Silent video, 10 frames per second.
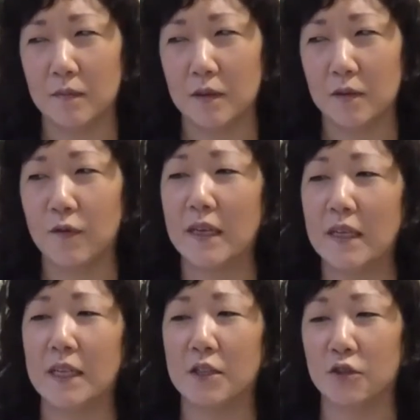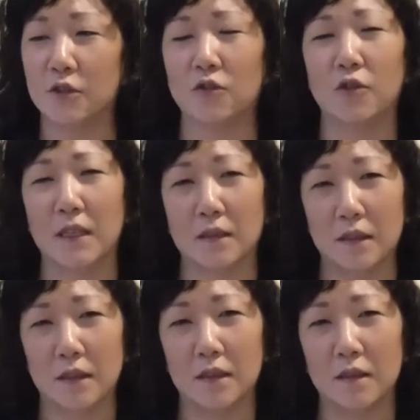financial
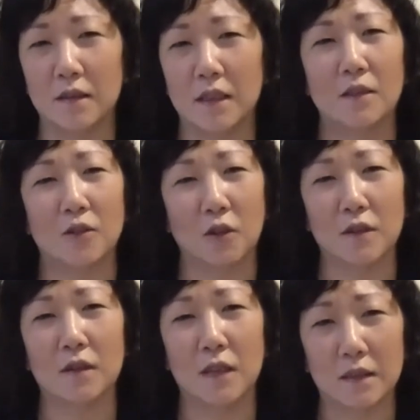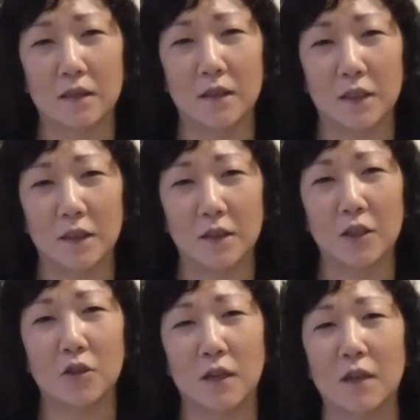transit that starts next year,
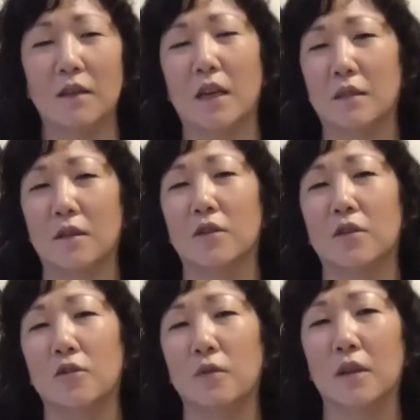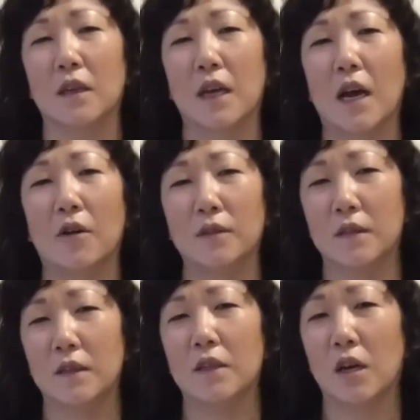and I think that has a lot to do with like, how is
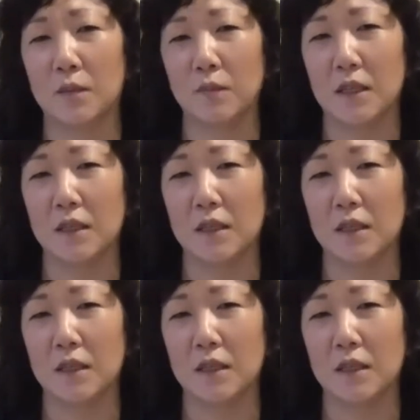the economy going to